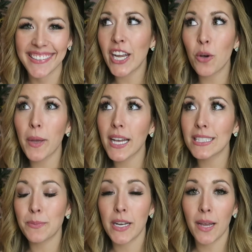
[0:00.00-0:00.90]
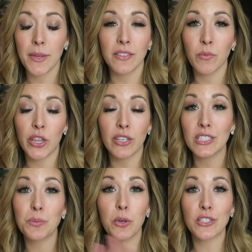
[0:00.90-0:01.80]
I know my husband, I mean, whether
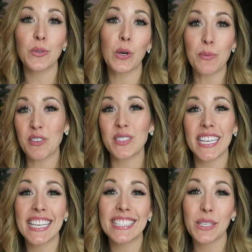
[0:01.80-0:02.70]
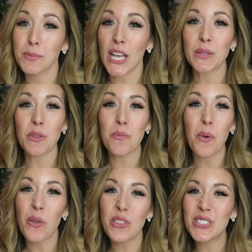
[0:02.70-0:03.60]
it's sports or music, he's obsessed with
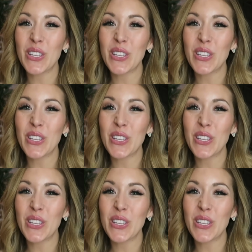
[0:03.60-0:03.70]
both.